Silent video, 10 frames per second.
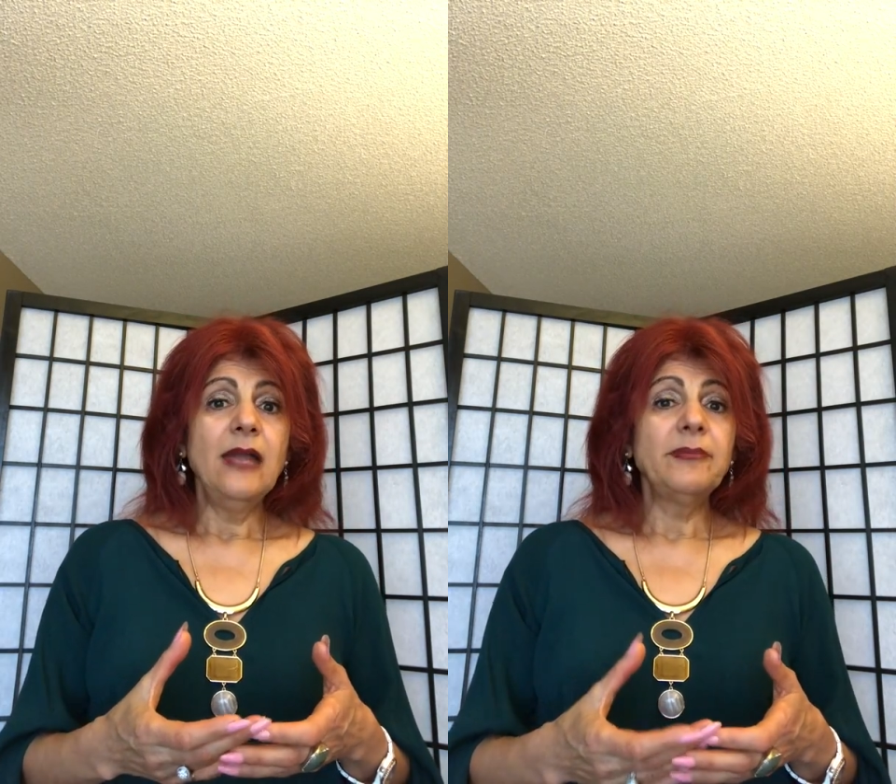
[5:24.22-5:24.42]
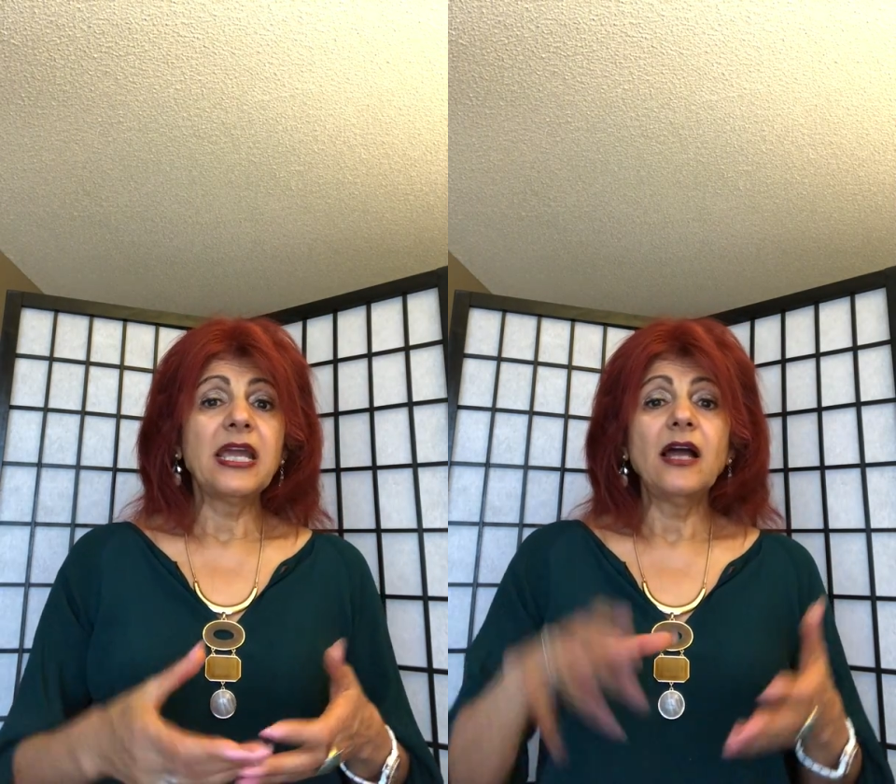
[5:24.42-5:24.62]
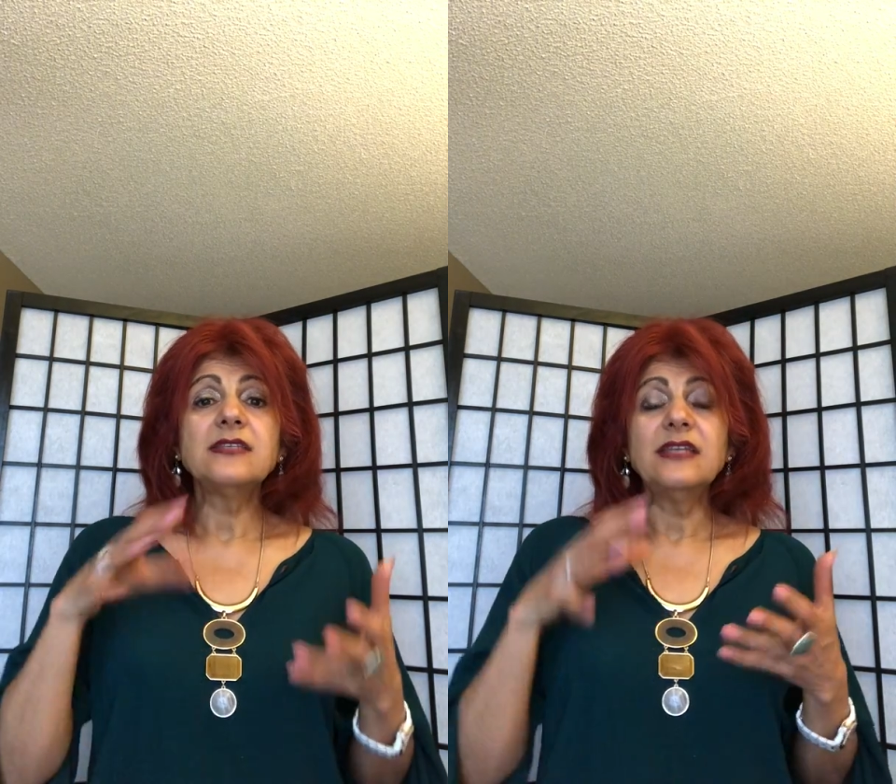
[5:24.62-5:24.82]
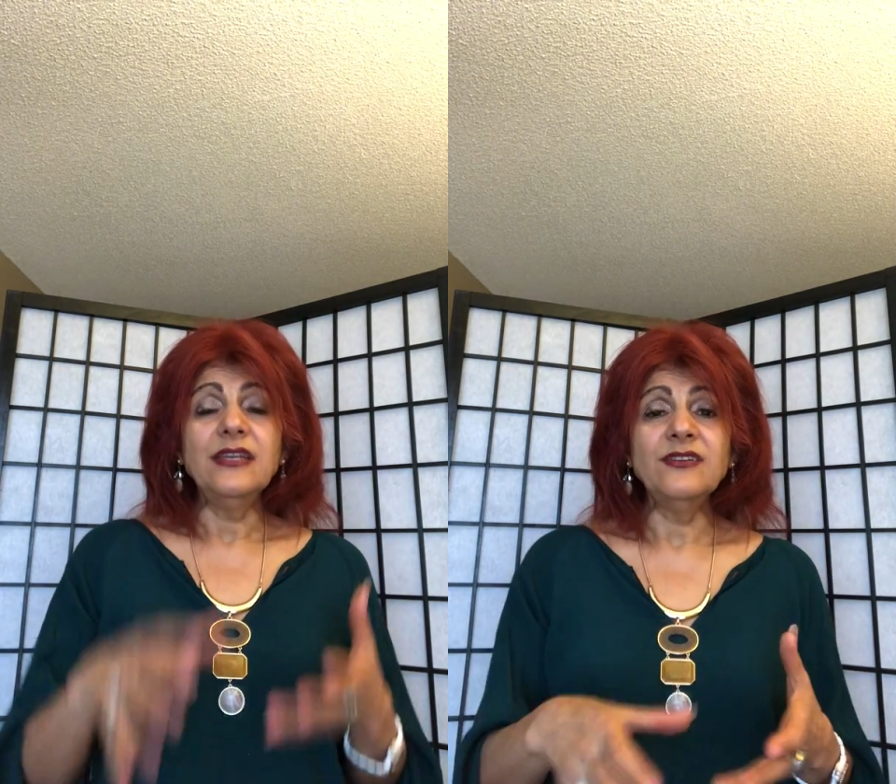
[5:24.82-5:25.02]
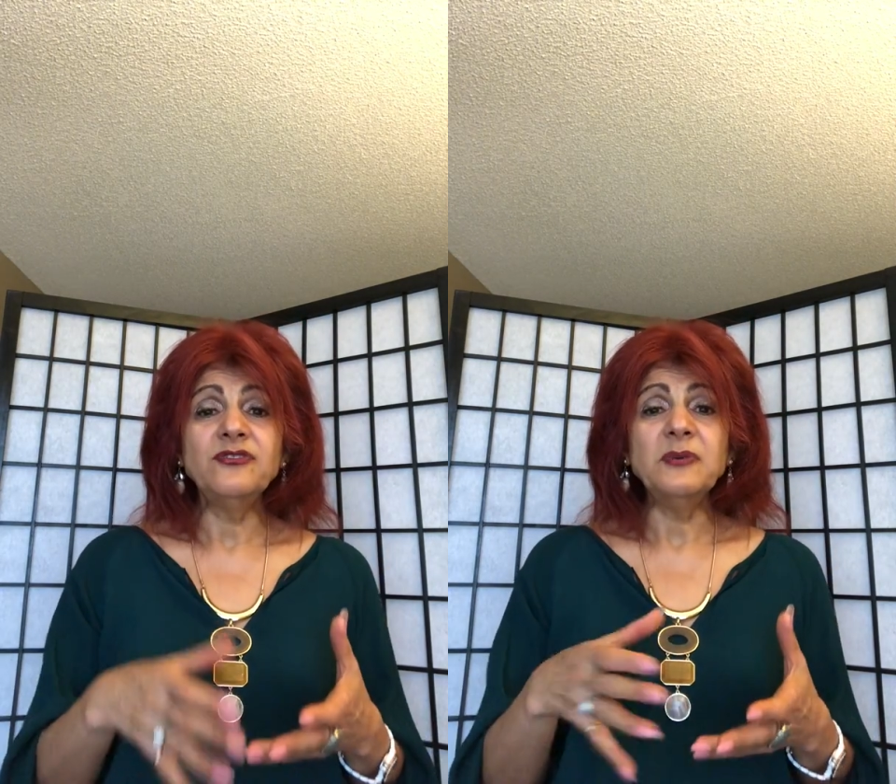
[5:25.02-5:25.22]
Because
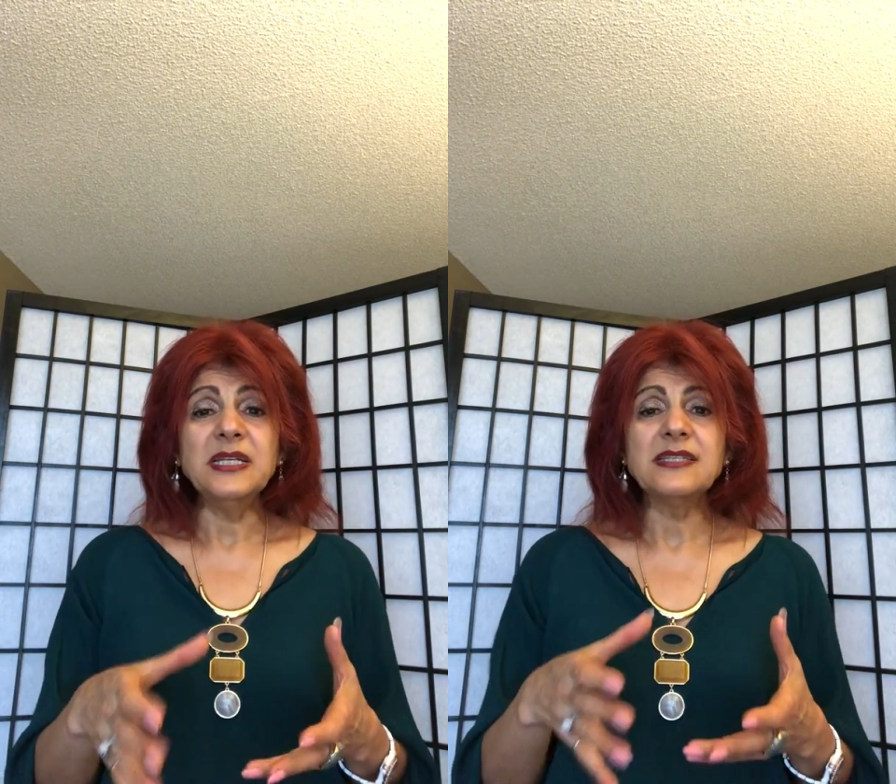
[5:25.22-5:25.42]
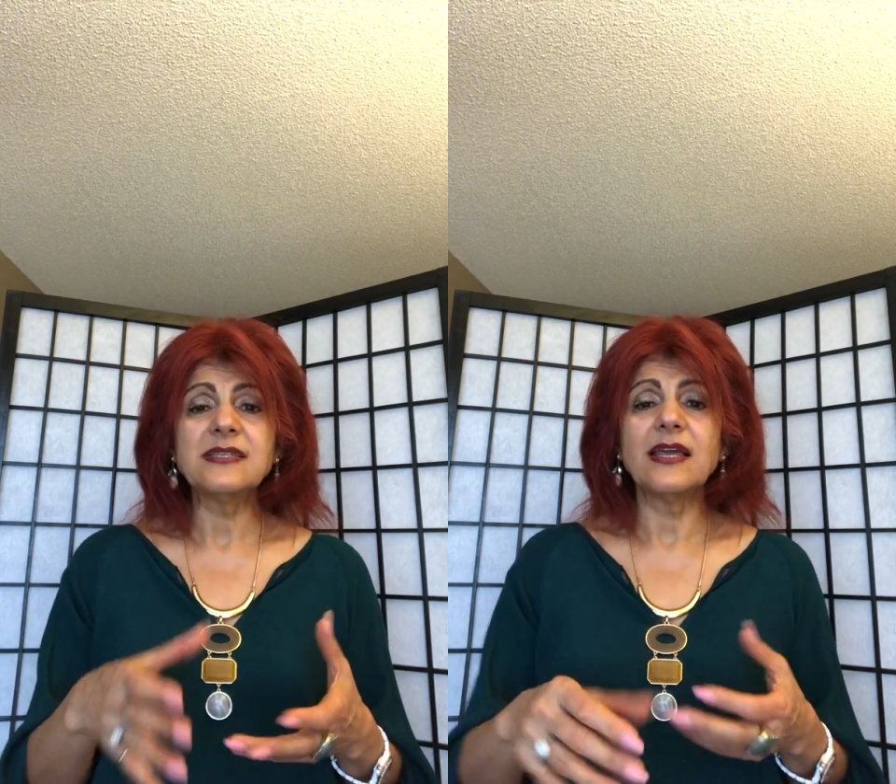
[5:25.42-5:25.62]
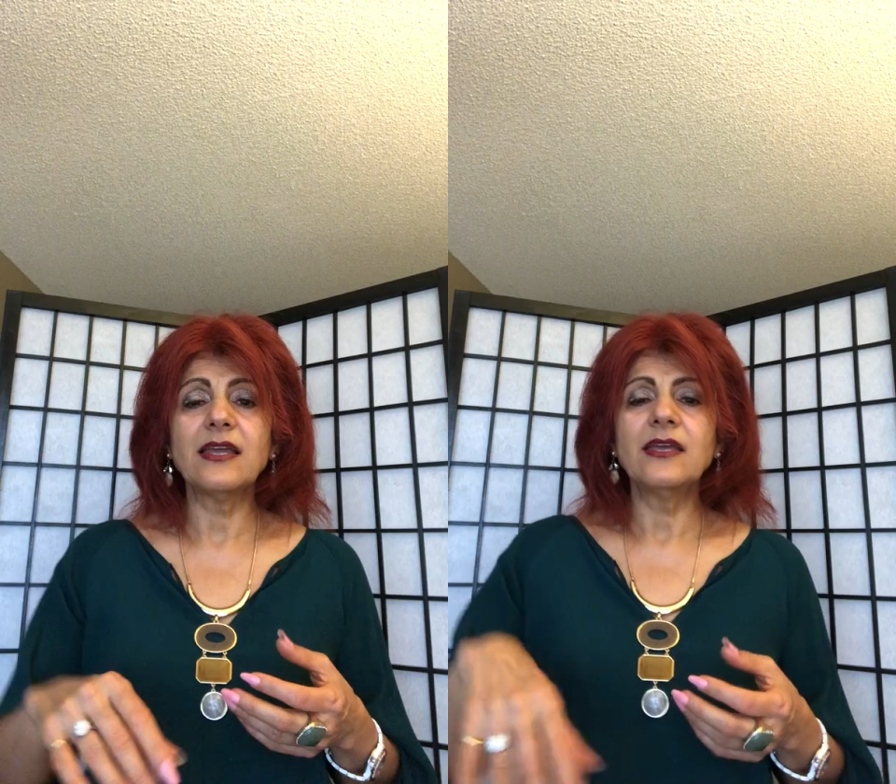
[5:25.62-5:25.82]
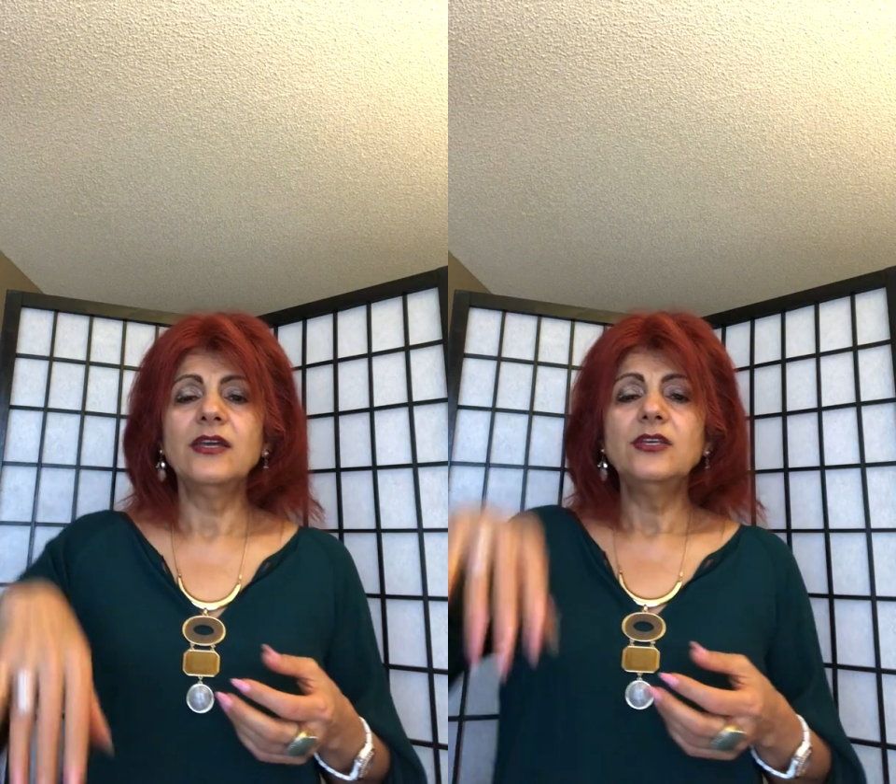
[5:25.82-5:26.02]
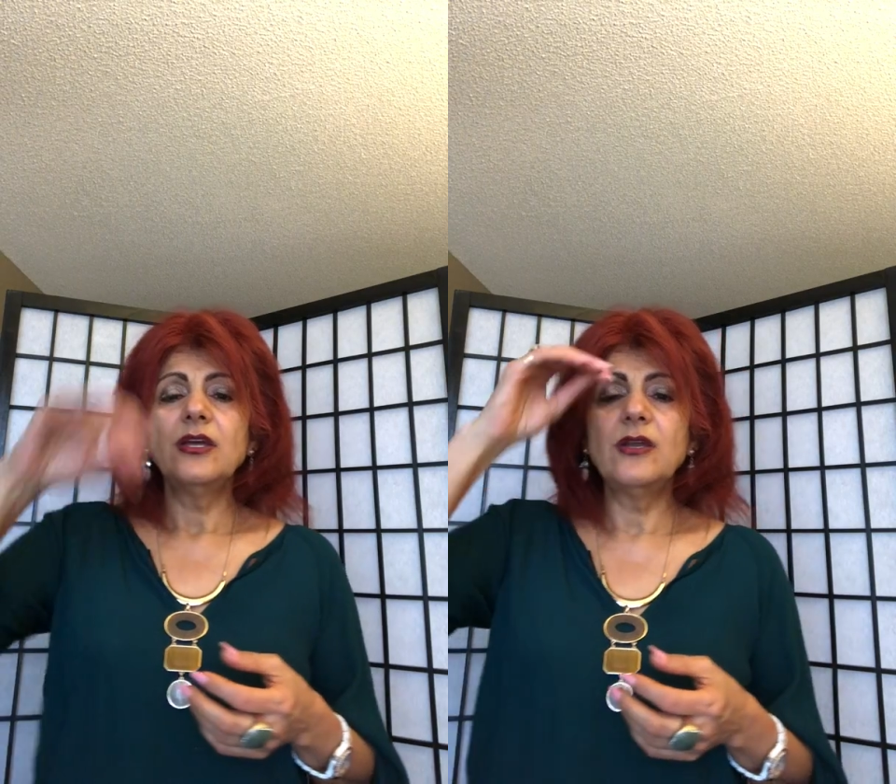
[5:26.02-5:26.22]
if we
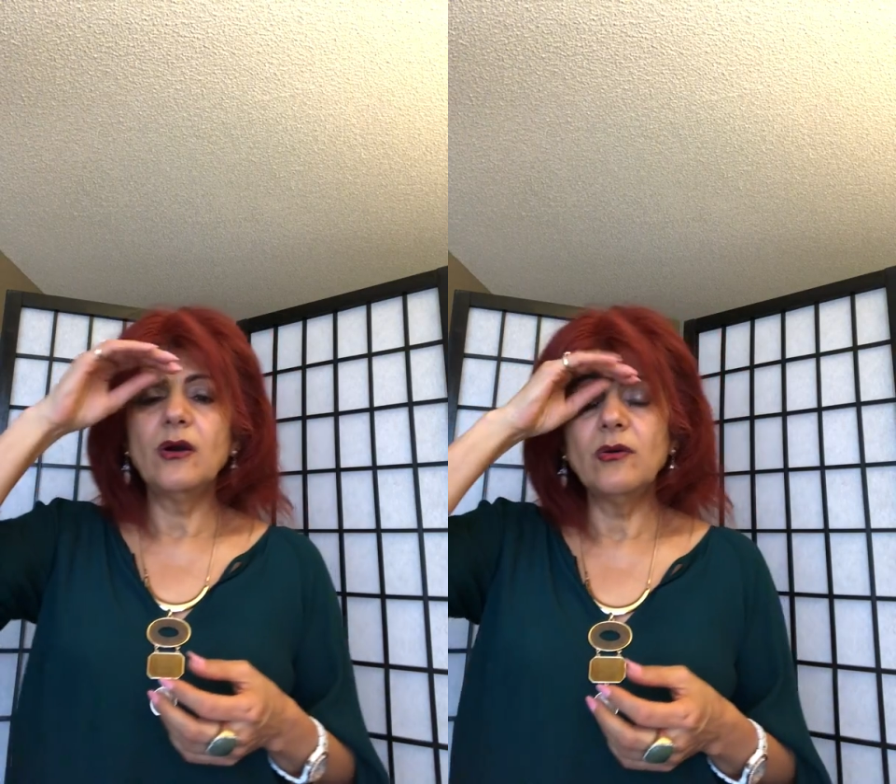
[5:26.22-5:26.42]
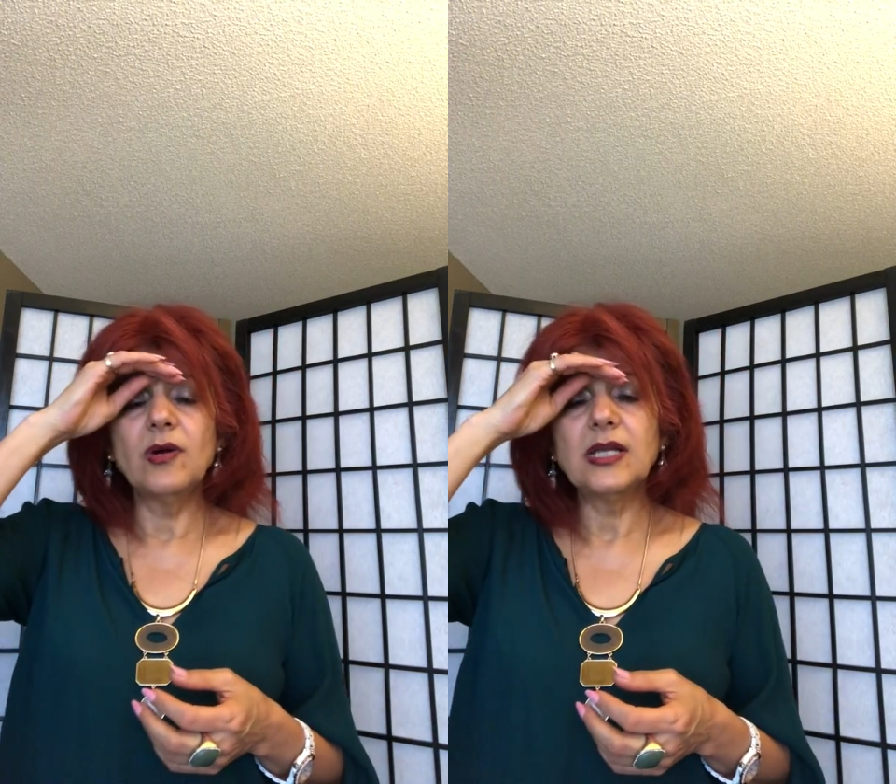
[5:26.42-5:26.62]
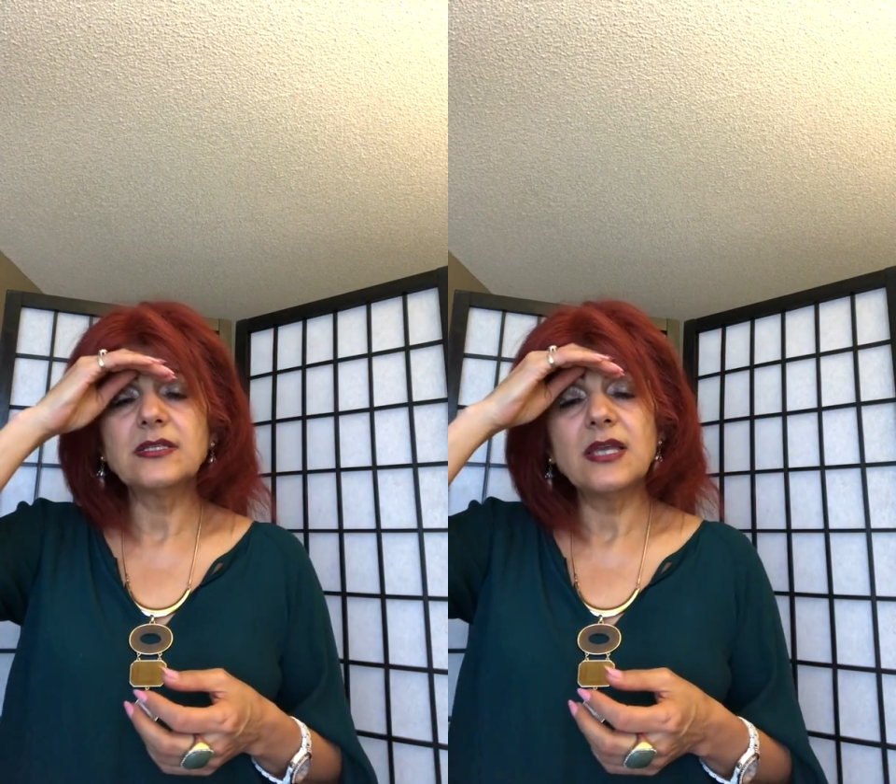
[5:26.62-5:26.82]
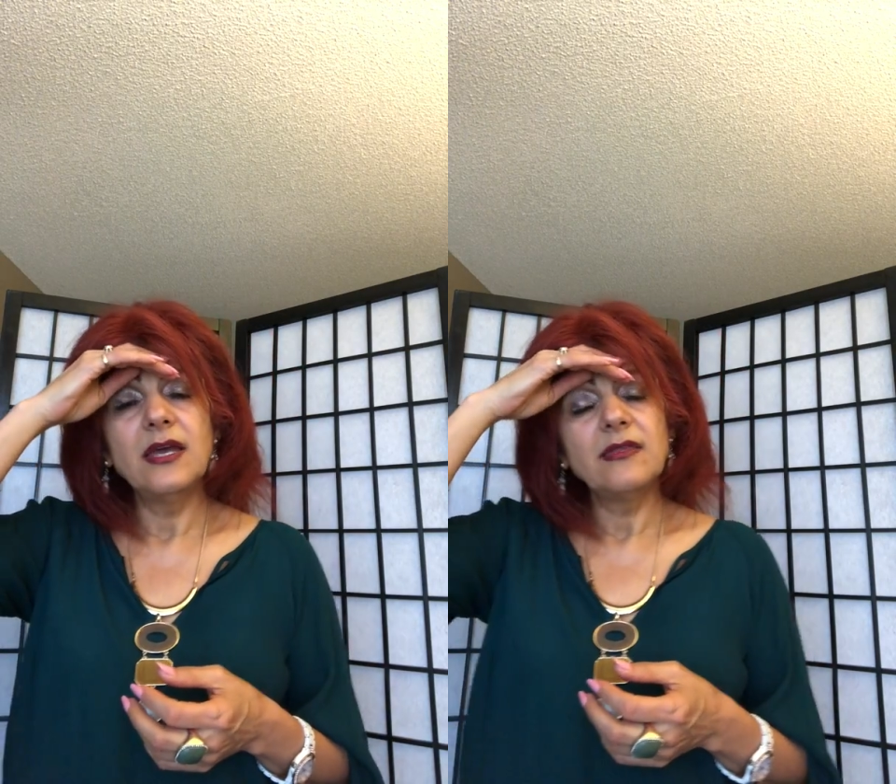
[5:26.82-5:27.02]
say, you know what,